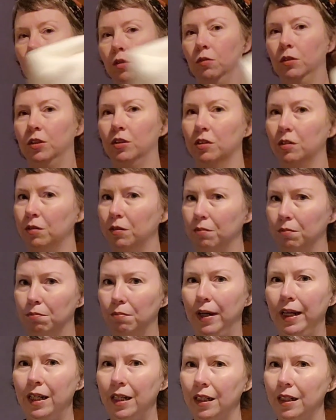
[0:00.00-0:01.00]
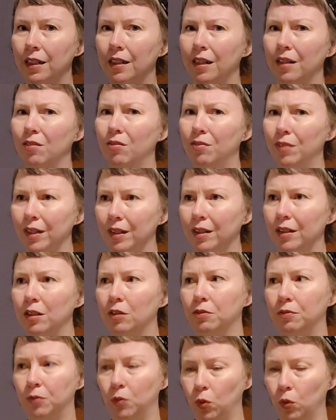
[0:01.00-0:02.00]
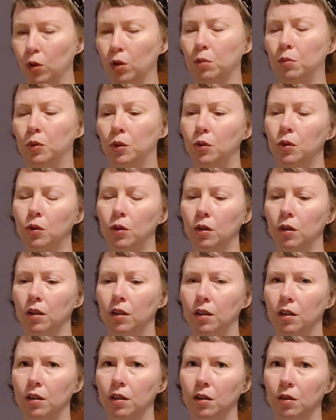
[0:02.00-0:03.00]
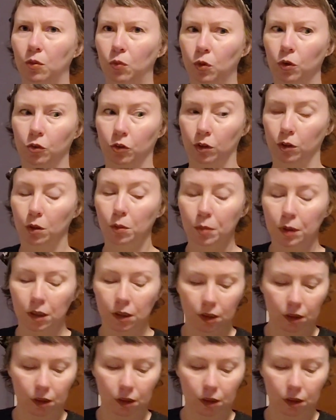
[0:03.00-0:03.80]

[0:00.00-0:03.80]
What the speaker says: which is making it a very affordable wardrobe.